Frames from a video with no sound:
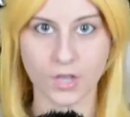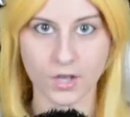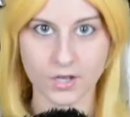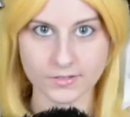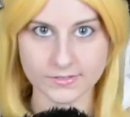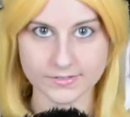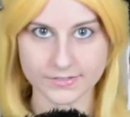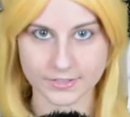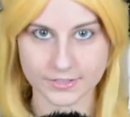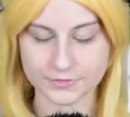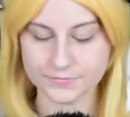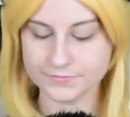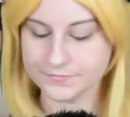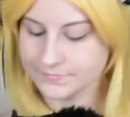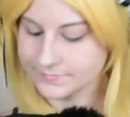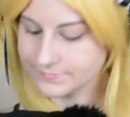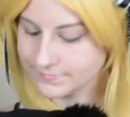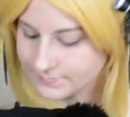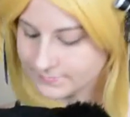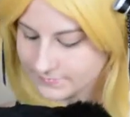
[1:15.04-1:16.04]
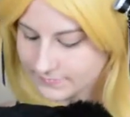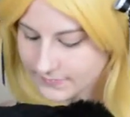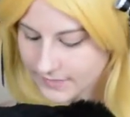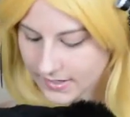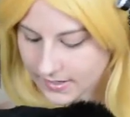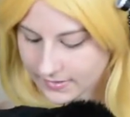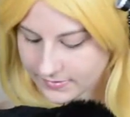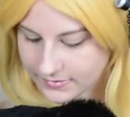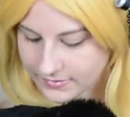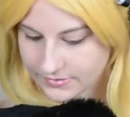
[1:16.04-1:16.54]
Also,
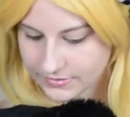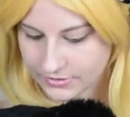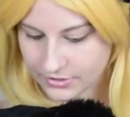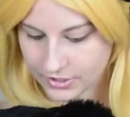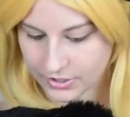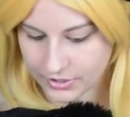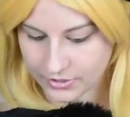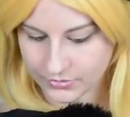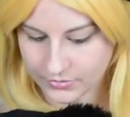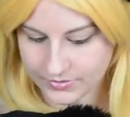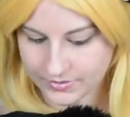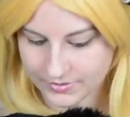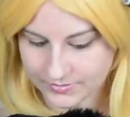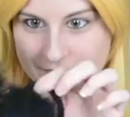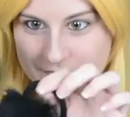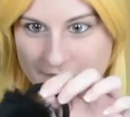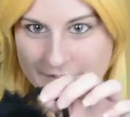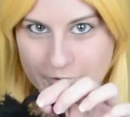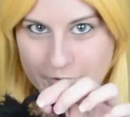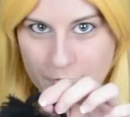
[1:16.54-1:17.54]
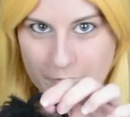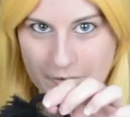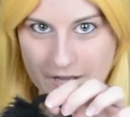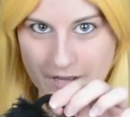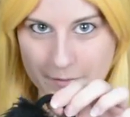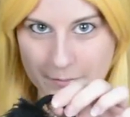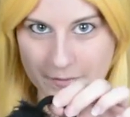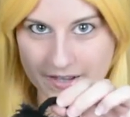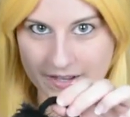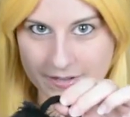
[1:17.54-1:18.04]
on this coat, little
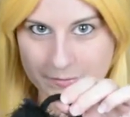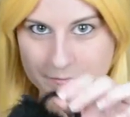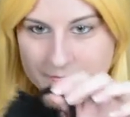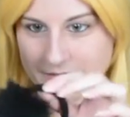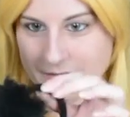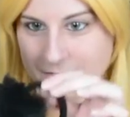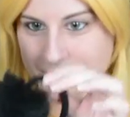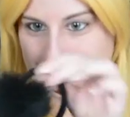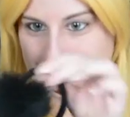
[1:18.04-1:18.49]
pom-poms.